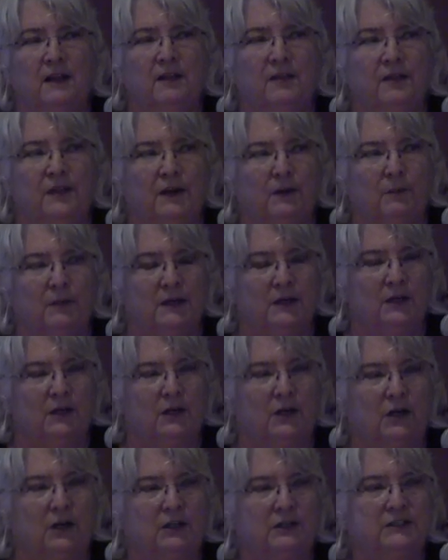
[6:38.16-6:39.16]
They're what you
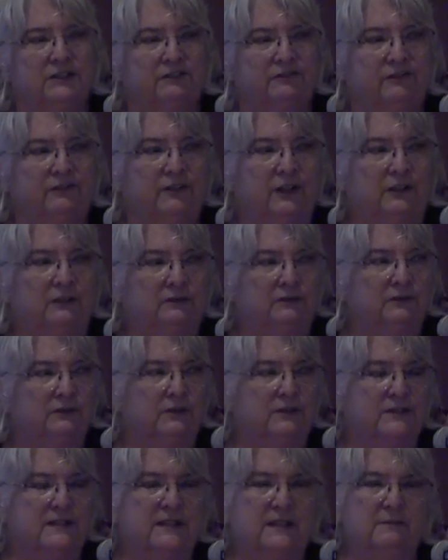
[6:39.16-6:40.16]
call default
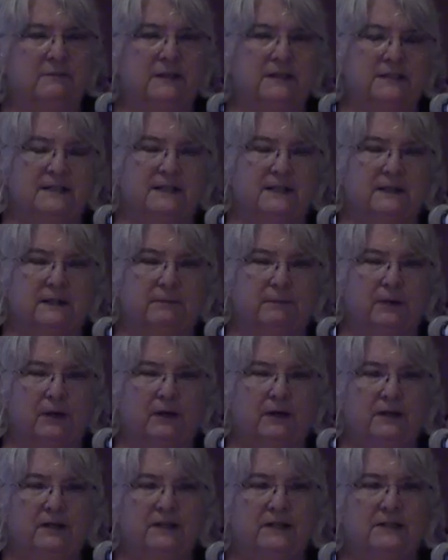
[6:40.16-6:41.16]
rules. That means that the
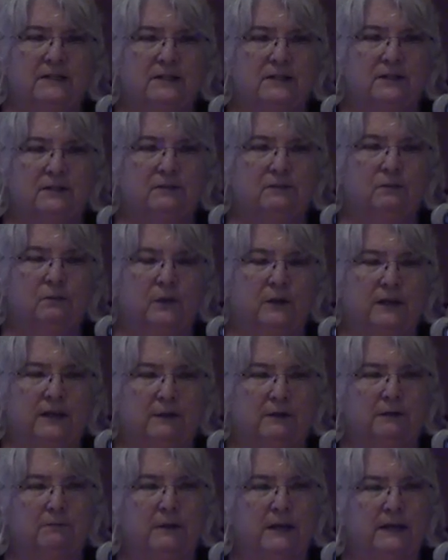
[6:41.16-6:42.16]
parties, when
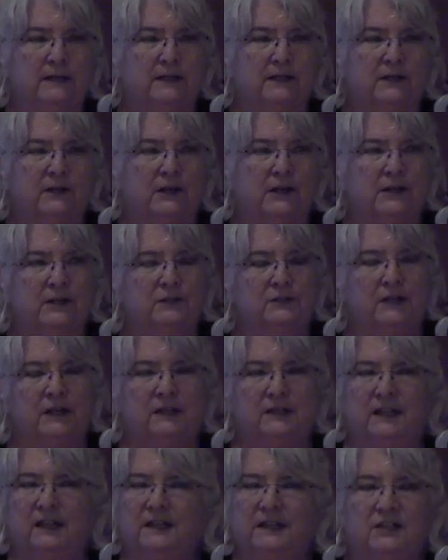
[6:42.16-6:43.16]
they make their
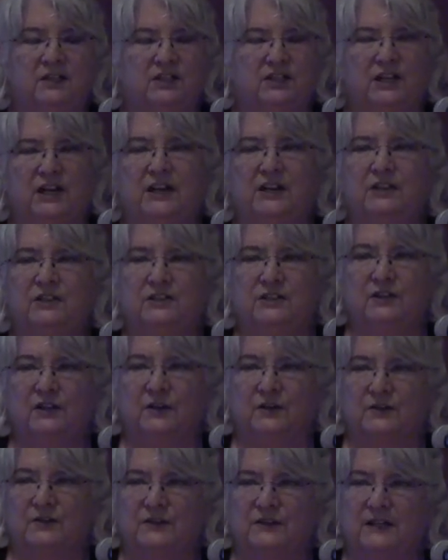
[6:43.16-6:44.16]
contract, they can change
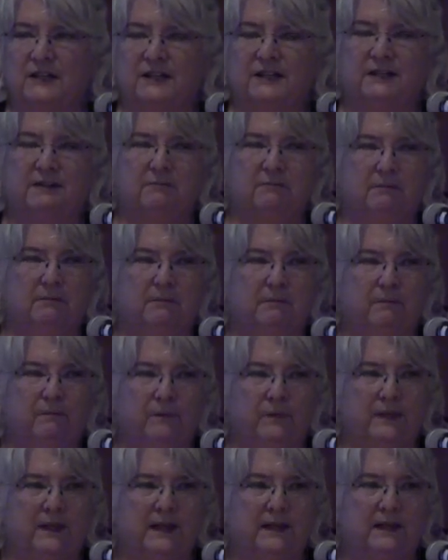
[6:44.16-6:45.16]
those. They can
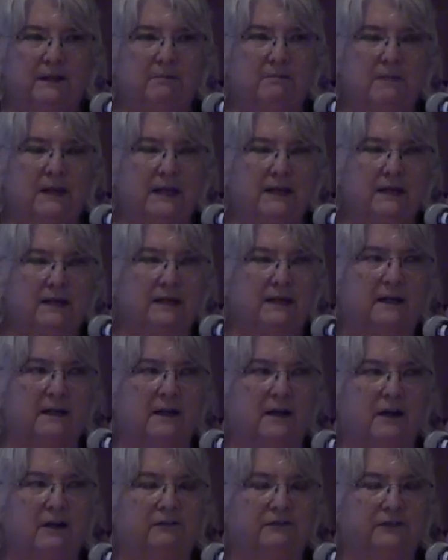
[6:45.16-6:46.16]
make
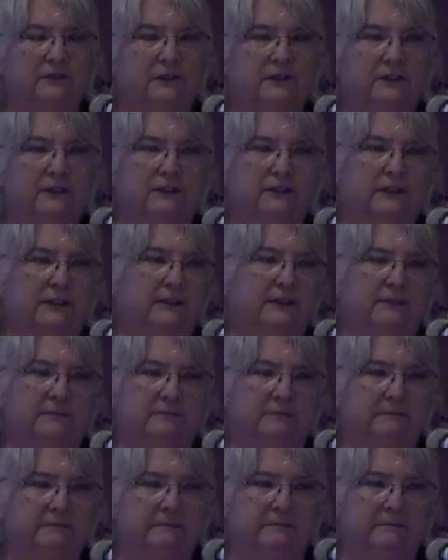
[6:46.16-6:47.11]
an offer,